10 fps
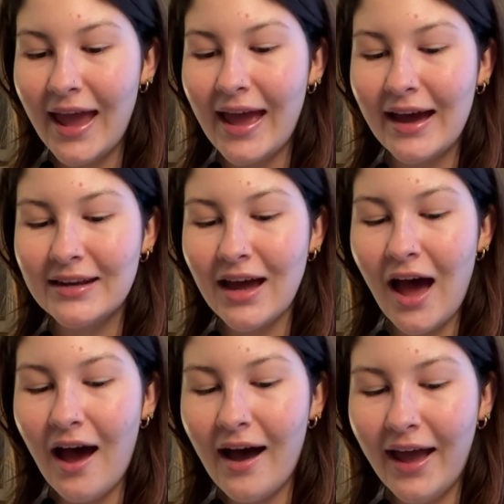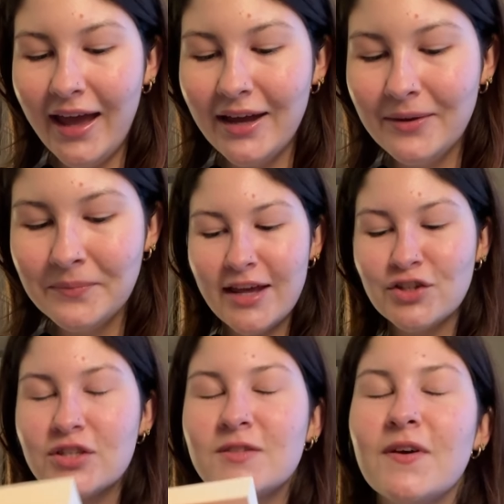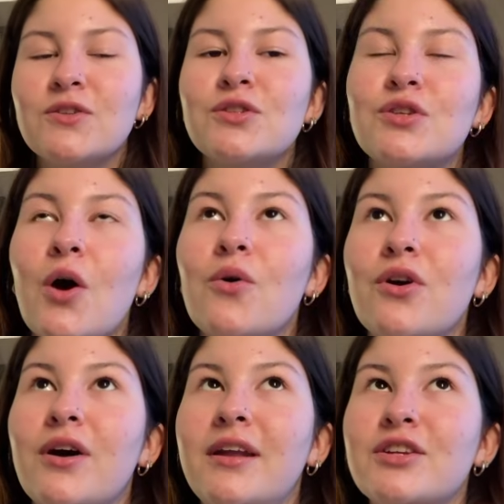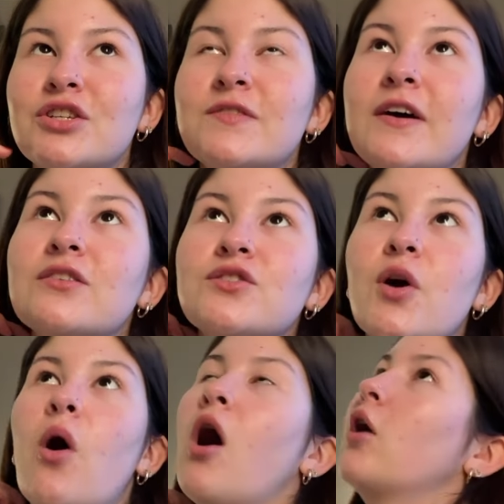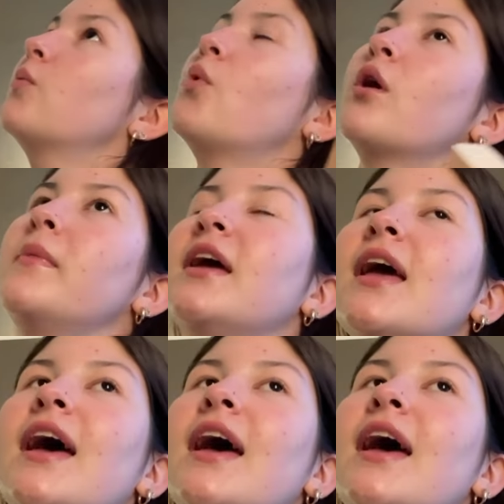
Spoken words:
And it just felt so good. It just felt so heartwarming.